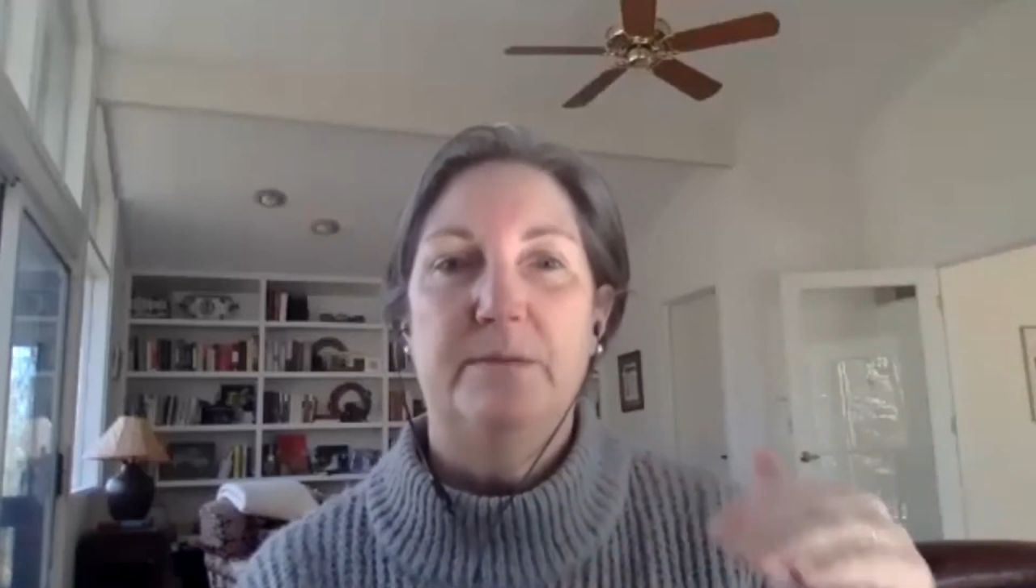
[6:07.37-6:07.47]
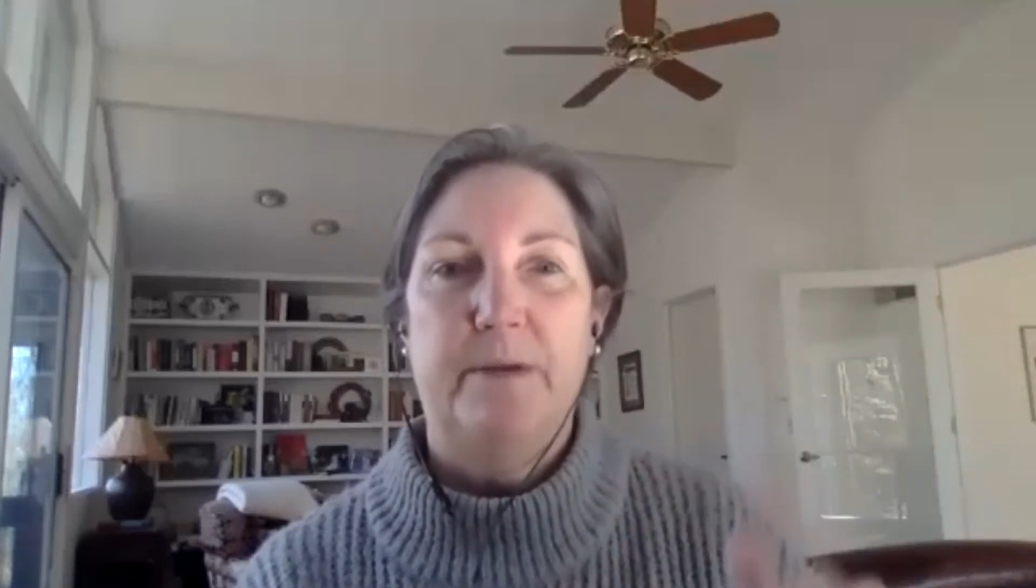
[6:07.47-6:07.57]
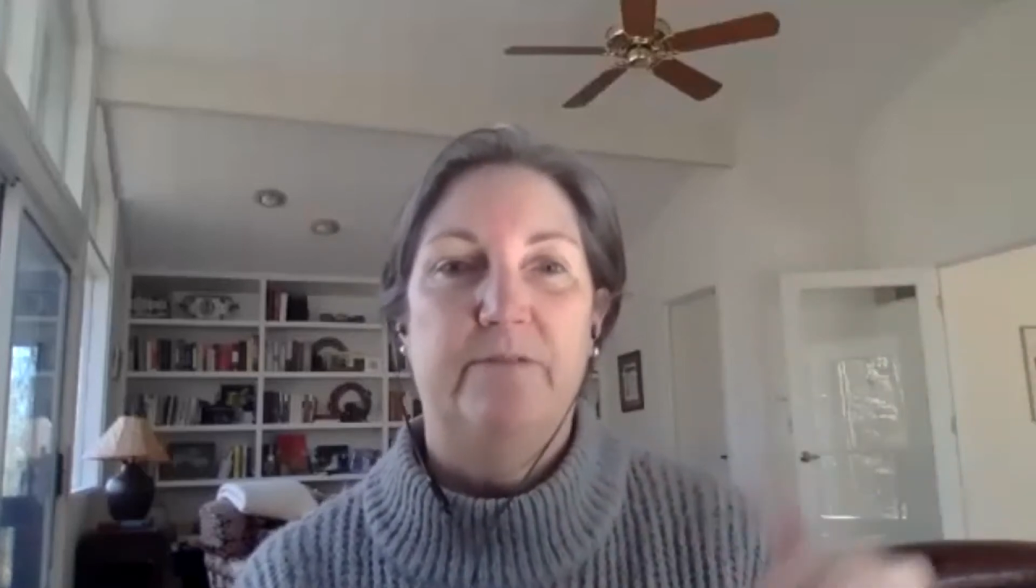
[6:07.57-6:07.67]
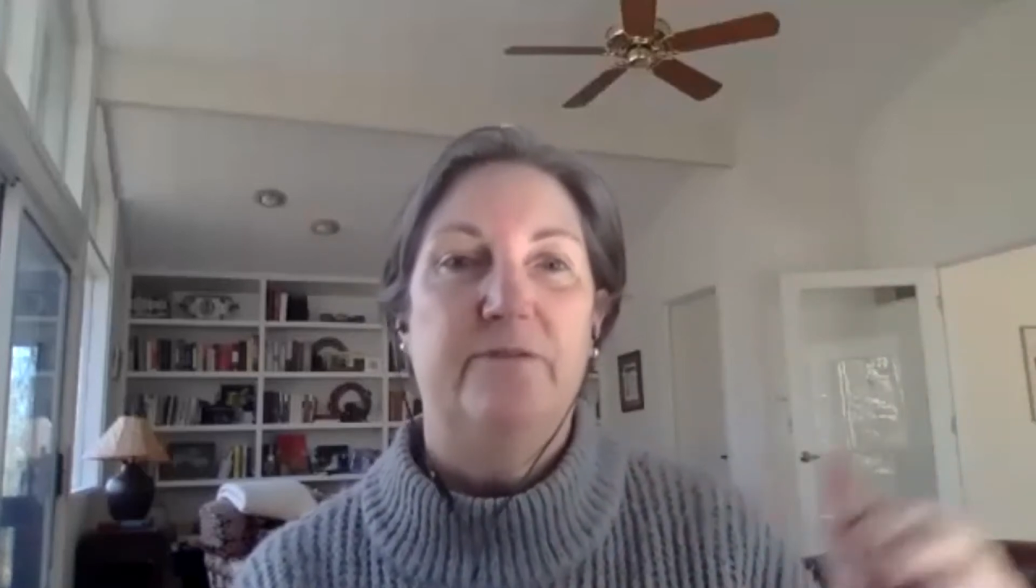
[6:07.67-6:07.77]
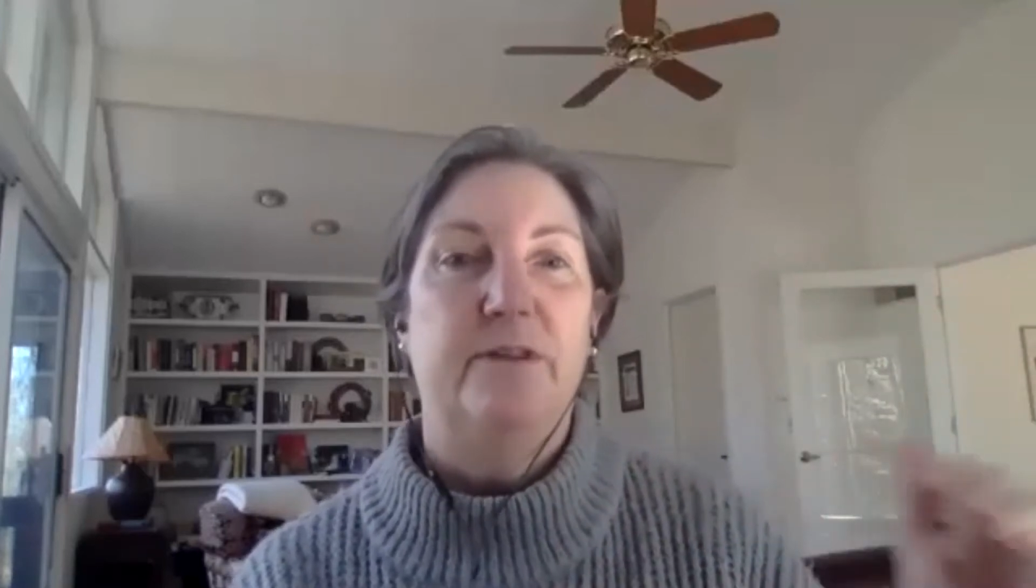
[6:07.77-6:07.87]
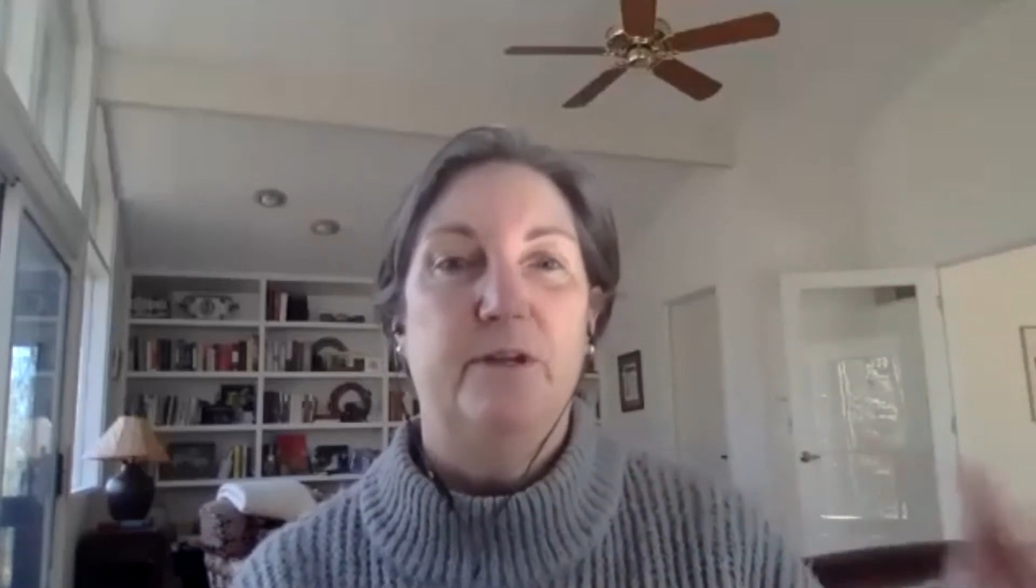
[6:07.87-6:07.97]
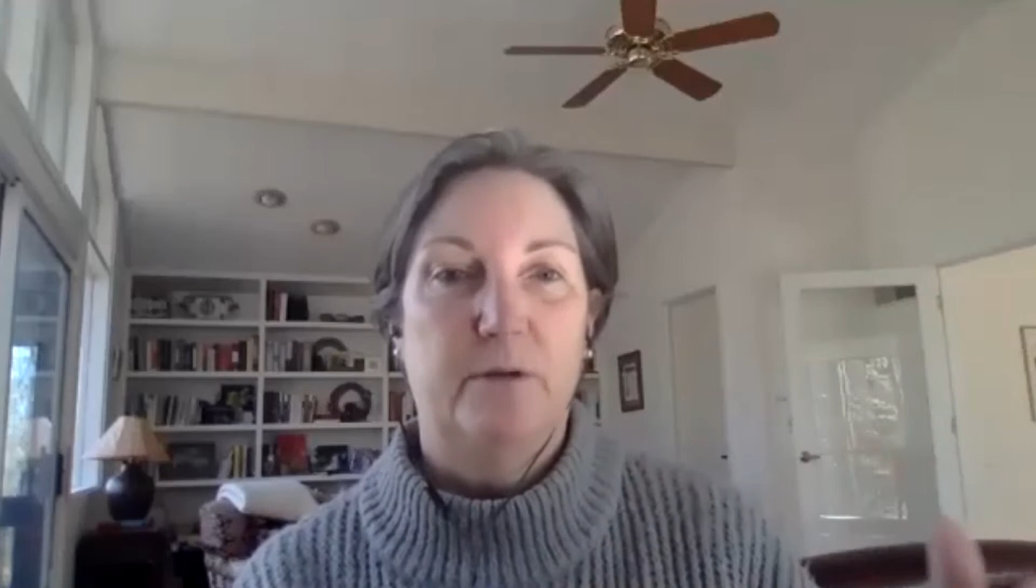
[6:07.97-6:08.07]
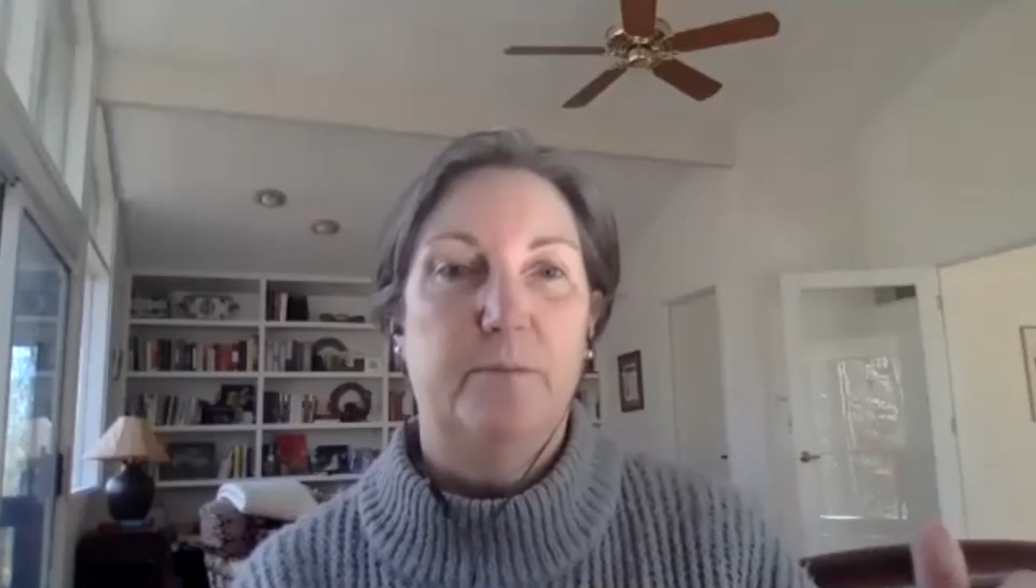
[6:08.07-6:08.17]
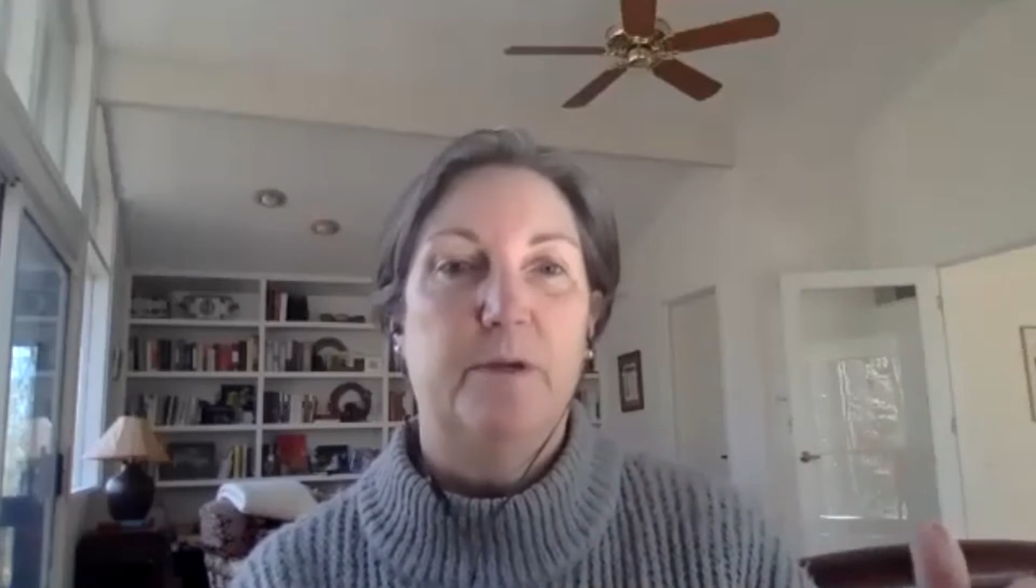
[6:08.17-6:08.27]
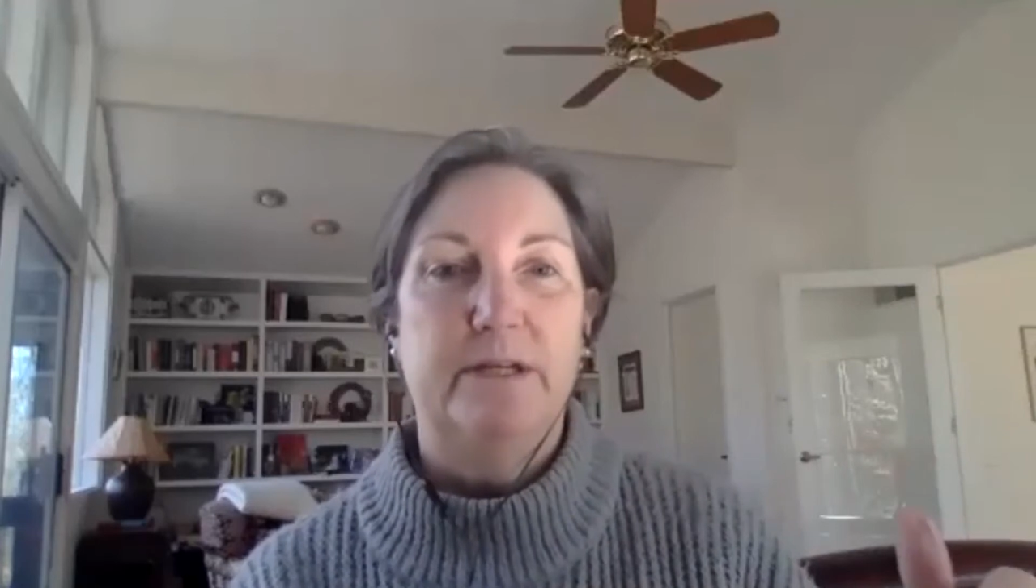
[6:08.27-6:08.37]
benefit their
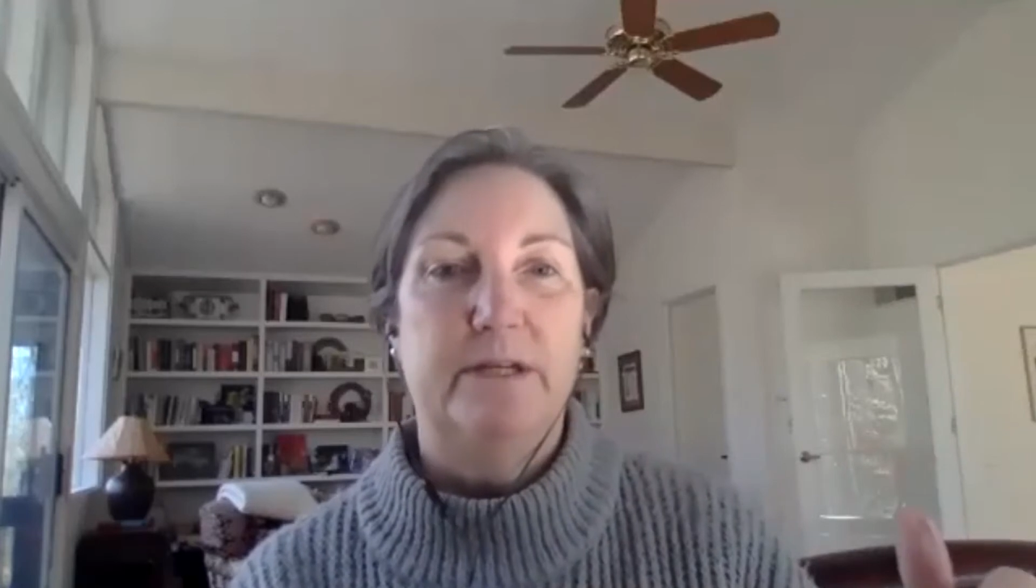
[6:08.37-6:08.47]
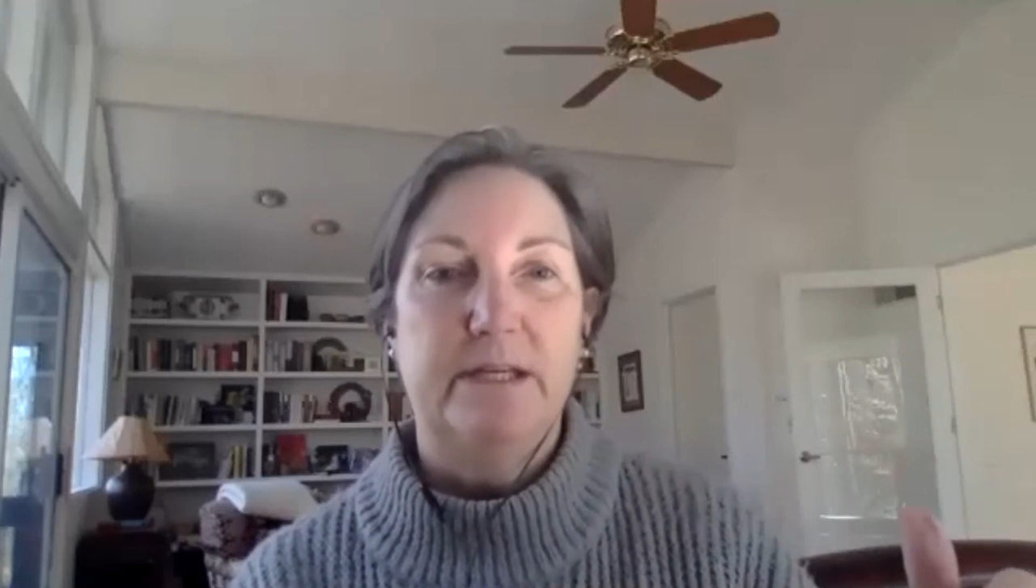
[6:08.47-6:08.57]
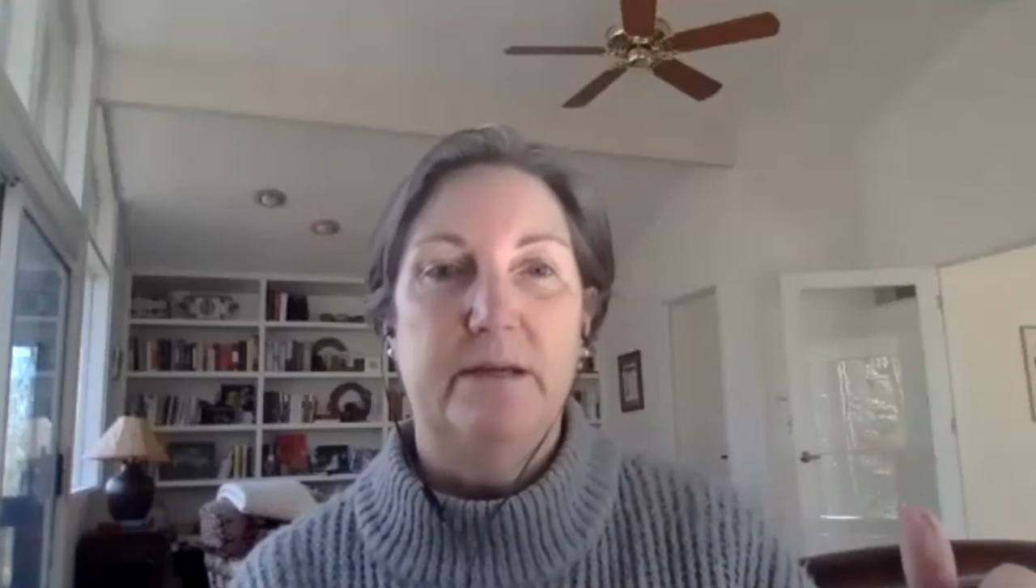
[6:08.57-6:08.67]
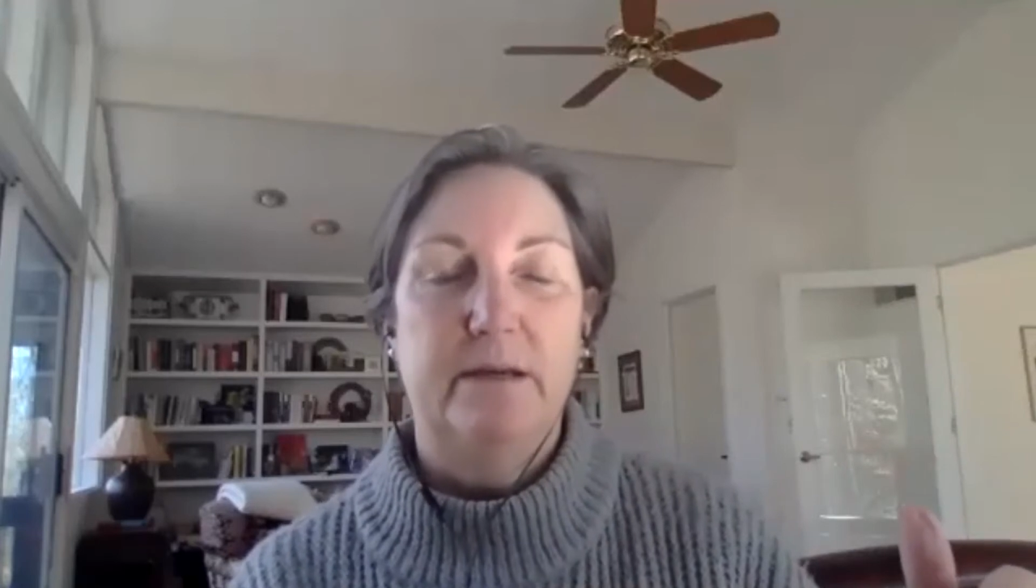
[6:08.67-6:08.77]
community.